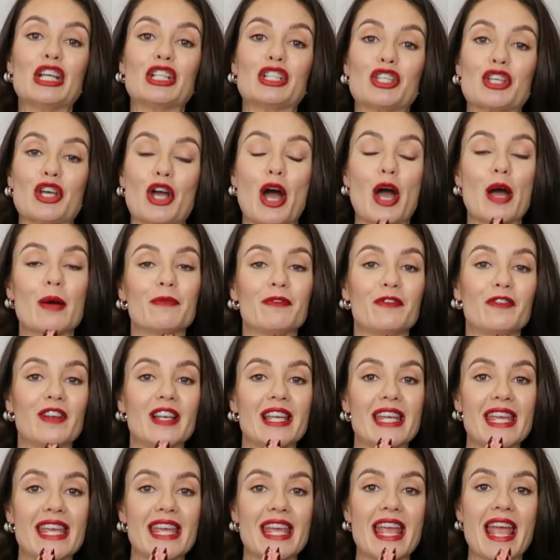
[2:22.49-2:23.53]
to
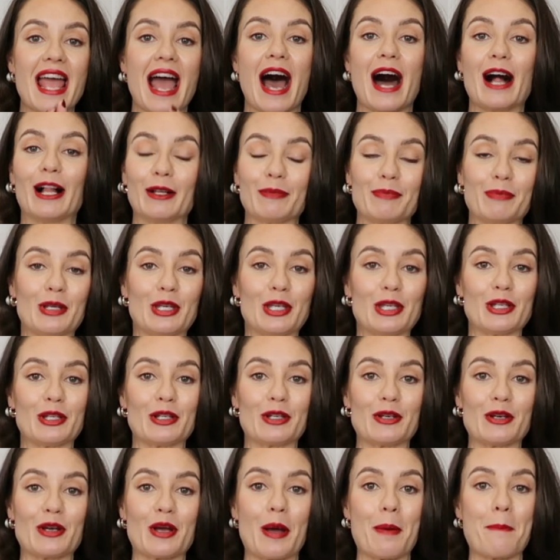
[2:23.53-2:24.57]
hopefully help
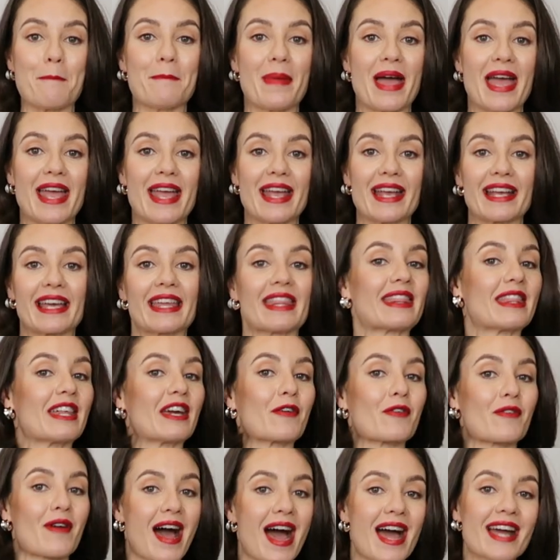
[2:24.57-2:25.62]
you make
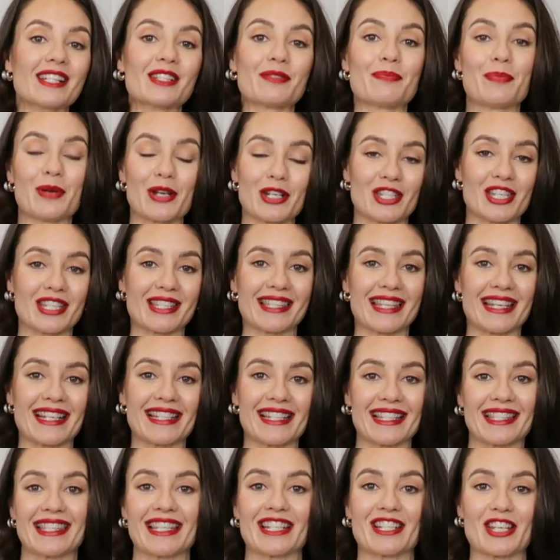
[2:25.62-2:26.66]
the right purchasing
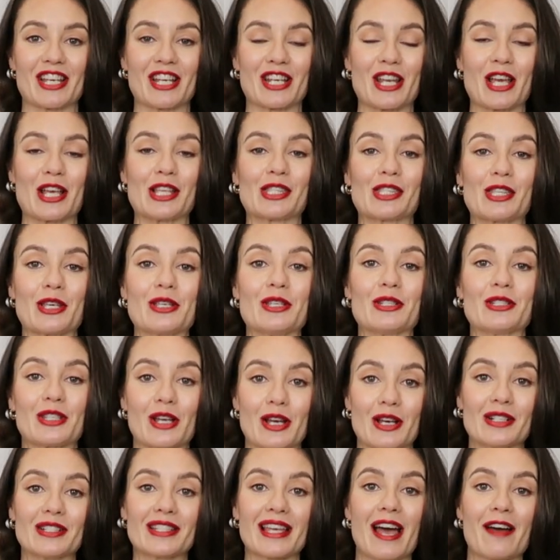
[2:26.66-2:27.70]
decision so you
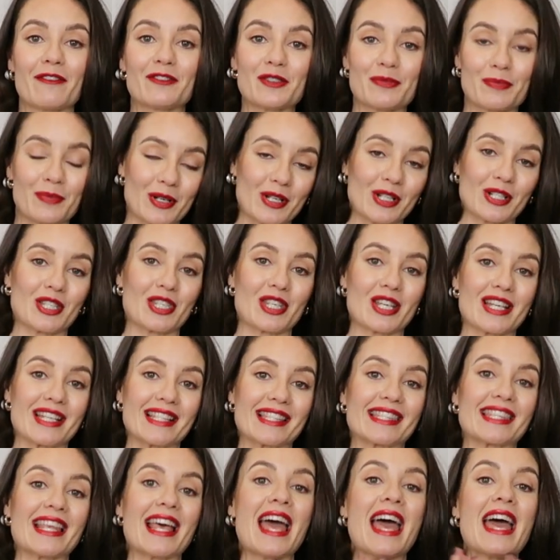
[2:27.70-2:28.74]
don't have to
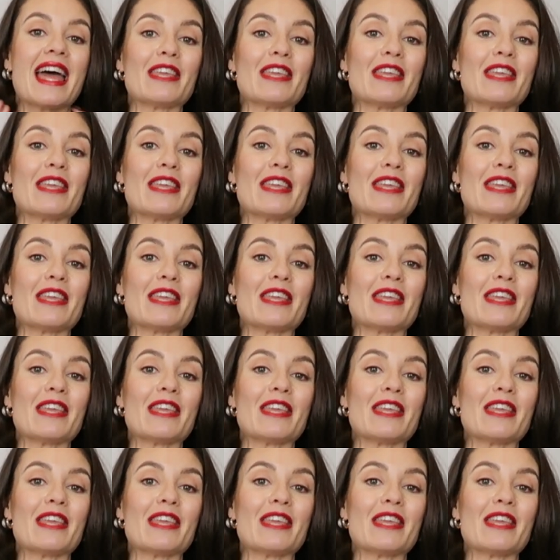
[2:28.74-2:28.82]
purchase